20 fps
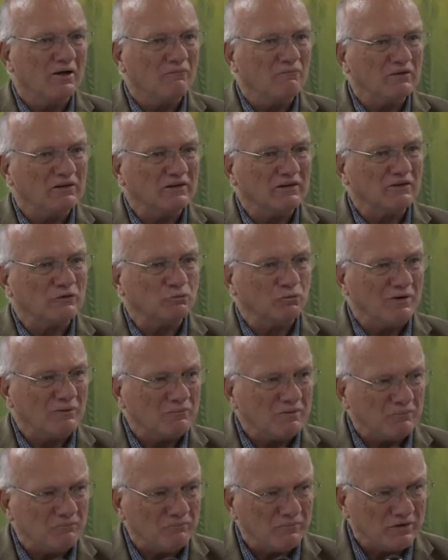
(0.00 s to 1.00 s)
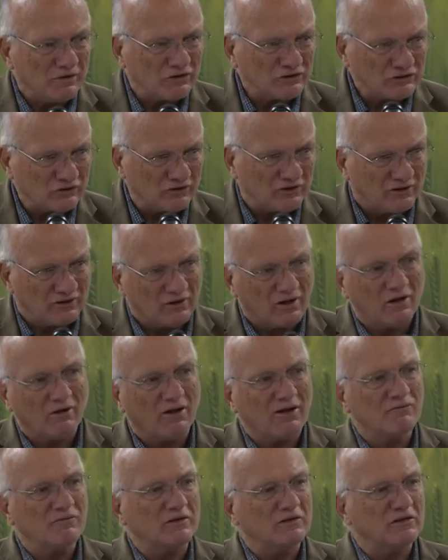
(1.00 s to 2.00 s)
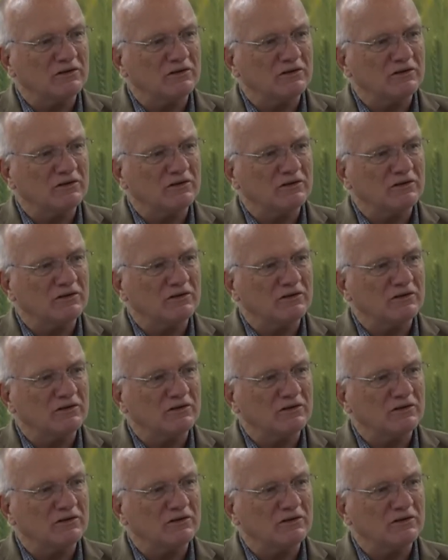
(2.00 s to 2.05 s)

because we've been ministering. And I love it.